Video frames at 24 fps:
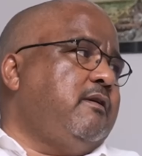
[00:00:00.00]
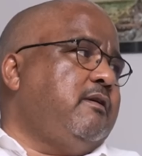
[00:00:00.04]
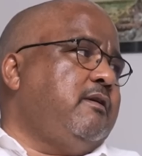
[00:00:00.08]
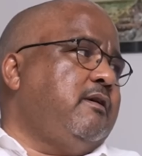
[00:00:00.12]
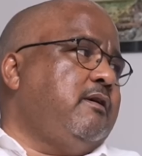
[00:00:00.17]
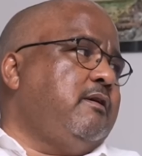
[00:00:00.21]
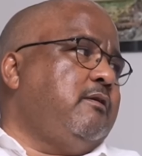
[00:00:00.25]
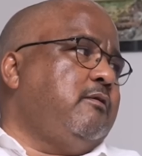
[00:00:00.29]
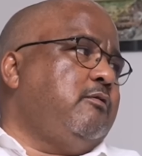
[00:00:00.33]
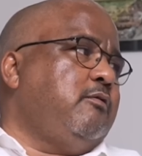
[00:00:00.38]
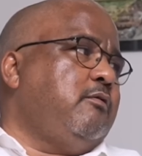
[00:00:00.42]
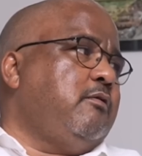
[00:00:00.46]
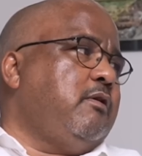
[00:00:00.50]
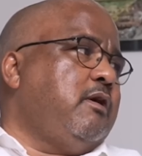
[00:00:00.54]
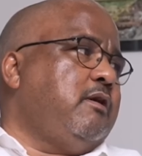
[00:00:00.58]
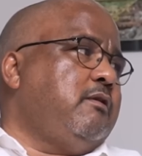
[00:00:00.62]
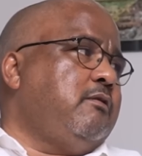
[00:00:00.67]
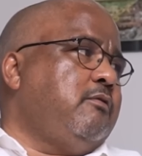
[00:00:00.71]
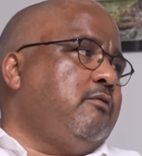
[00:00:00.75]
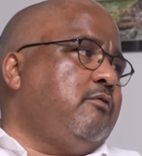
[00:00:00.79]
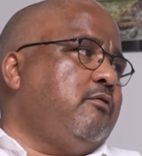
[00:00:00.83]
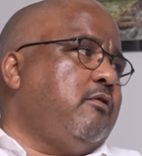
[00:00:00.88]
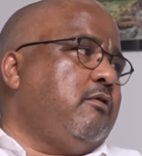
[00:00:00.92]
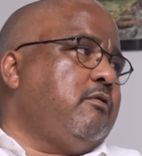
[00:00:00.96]
then you are at
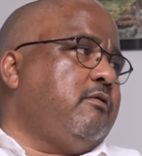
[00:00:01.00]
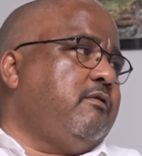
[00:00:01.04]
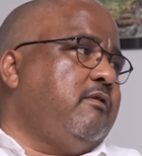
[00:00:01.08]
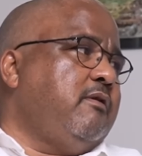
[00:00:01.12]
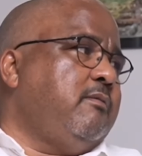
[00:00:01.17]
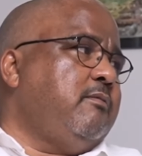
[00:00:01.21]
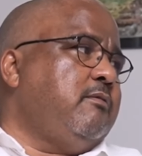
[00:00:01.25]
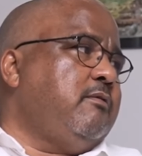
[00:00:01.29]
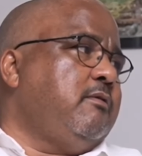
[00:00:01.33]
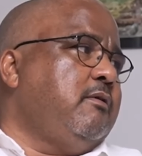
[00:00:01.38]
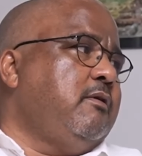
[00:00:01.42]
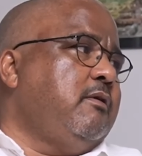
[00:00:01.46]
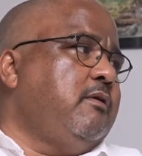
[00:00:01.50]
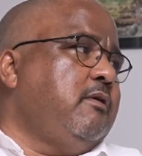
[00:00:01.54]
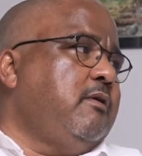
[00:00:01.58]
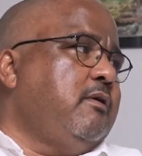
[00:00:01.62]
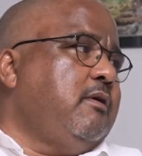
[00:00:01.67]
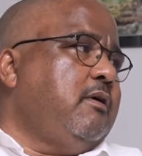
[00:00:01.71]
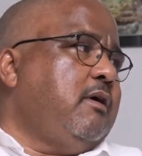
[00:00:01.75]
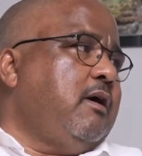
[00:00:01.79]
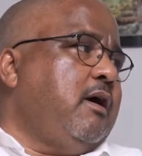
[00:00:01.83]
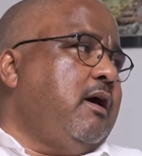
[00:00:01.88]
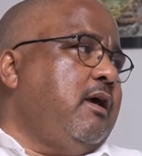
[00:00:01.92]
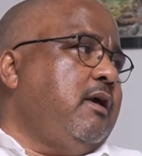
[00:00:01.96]
the wrong table.
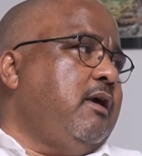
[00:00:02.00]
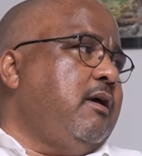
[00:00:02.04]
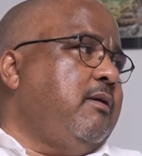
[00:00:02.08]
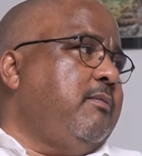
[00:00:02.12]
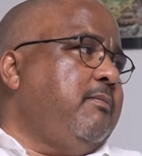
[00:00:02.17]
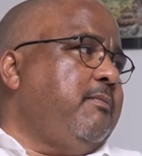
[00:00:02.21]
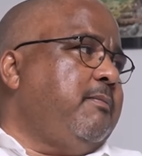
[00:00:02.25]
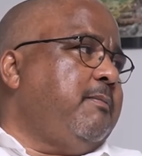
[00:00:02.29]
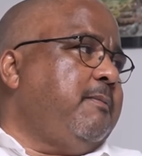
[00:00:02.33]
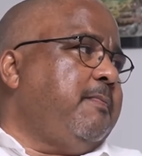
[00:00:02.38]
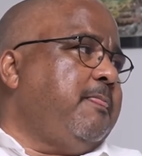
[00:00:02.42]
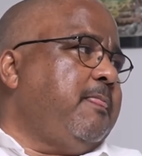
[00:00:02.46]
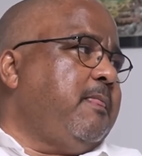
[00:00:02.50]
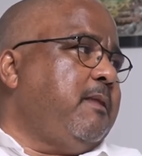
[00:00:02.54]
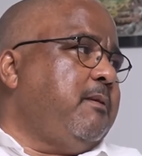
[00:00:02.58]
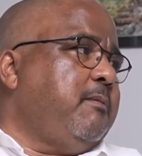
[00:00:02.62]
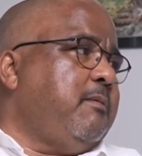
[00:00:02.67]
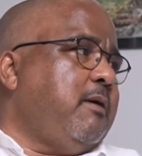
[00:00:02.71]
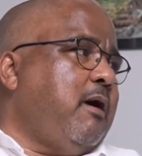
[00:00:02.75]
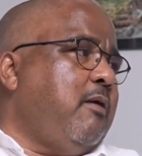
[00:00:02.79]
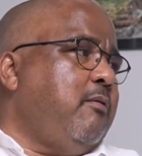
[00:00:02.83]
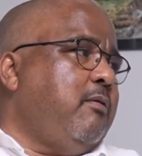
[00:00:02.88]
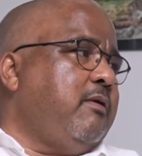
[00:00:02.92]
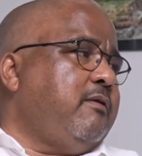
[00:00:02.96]

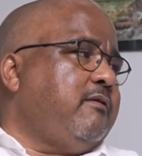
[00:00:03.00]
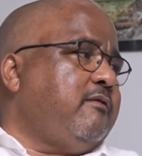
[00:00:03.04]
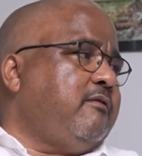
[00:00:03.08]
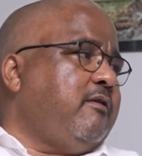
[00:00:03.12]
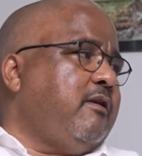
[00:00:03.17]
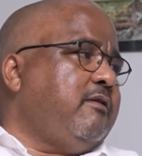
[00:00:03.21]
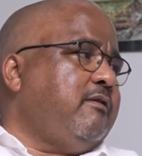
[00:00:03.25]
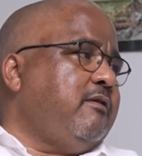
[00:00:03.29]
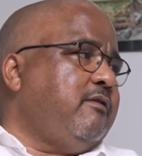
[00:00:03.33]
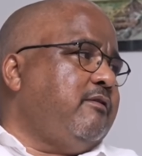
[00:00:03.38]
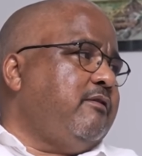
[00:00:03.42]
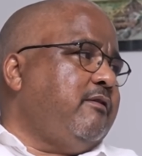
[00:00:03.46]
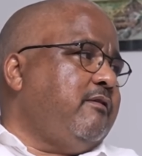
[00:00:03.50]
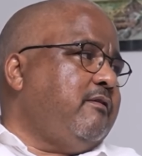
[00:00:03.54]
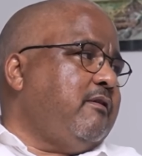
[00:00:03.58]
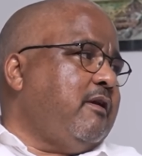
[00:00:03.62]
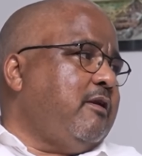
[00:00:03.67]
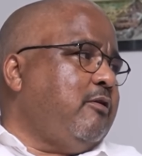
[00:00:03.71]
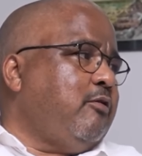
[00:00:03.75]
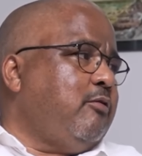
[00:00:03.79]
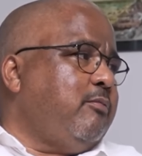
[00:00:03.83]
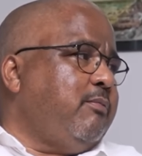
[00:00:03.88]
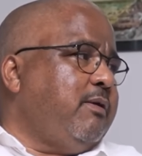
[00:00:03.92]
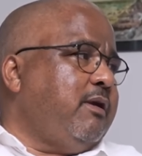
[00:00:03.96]
Our strategies are
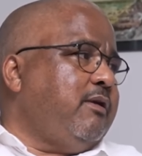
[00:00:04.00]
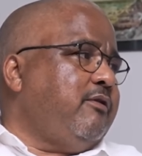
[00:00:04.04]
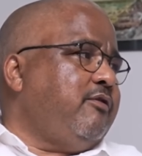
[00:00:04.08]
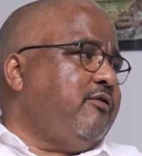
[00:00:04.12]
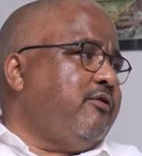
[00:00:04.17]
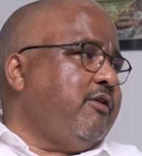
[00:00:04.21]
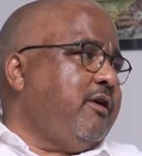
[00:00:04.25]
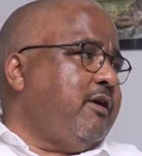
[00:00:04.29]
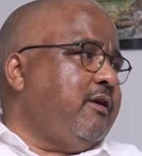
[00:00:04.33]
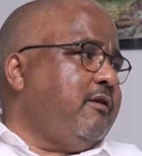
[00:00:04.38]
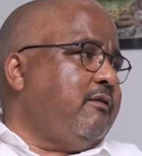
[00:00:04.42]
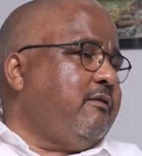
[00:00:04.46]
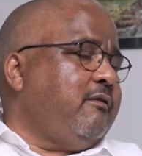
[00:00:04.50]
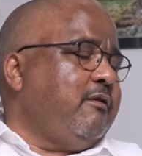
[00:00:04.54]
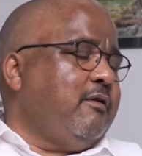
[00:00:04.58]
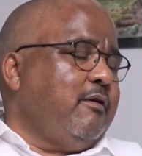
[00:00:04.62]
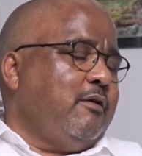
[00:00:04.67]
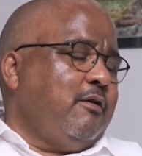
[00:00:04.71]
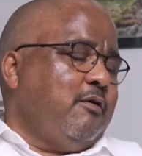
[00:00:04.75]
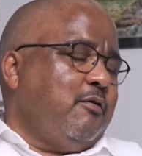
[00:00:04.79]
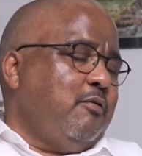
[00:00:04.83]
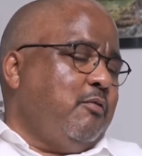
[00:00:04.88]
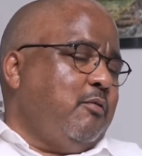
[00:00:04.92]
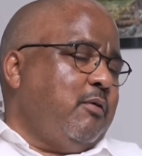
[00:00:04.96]
not being shared.
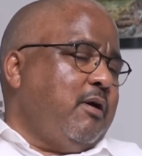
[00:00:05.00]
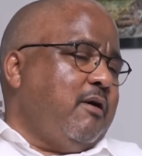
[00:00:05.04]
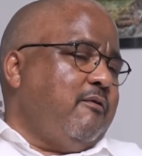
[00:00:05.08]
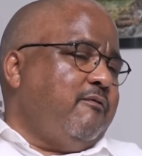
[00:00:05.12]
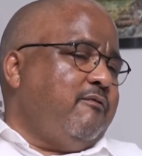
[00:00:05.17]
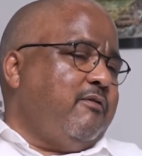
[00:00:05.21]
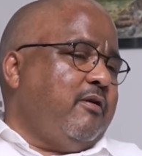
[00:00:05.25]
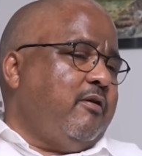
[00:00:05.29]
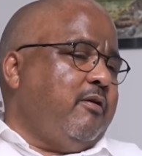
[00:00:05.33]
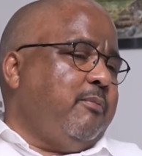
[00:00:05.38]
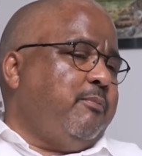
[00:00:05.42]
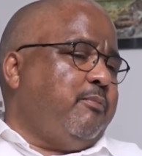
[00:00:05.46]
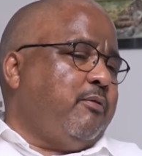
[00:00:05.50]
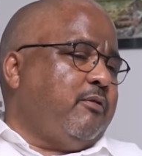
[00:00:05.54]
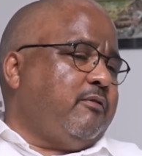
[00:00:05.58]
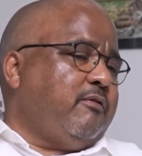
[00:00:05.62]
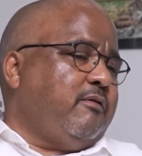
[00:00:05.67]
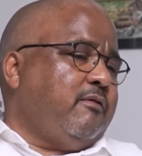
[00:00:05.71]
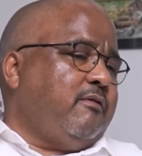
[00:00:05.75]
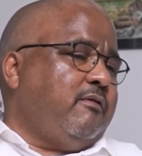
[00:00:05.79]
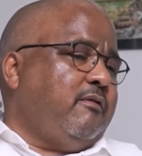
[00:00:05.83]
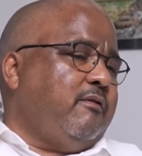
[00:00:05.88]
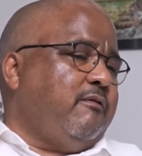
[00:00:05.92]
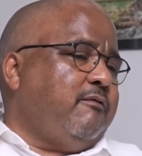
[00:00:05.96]
We are very
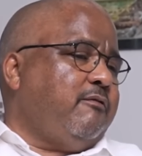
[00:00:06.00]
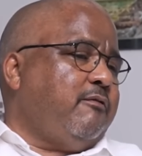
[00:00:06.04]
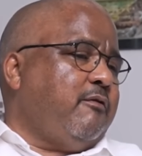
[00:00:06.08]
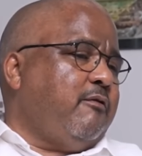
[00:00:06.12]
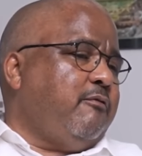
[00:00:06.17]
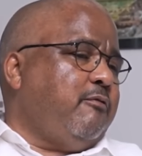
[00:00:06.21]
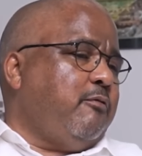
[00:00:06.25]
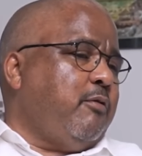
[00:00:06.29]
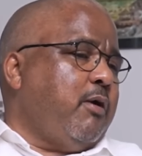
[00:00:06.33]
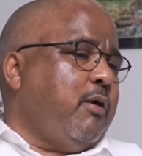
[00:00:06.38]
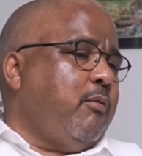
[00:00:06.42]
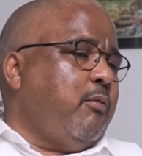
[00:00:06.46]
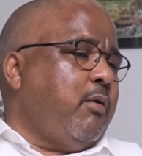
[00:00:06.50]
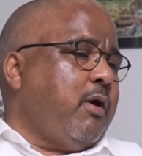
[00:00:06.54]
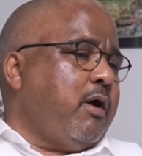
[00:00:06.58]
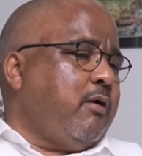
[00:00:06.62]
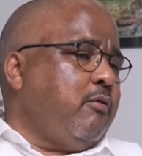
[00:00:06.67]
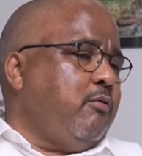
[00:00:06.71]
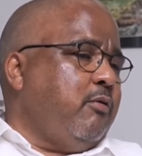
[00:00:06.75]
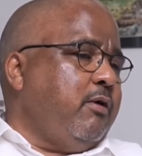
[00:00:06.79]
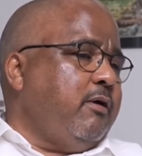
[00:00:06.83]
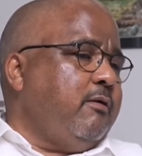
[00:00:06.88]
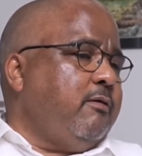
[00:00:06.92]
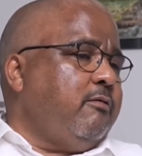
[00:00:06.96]
positive of where we are going.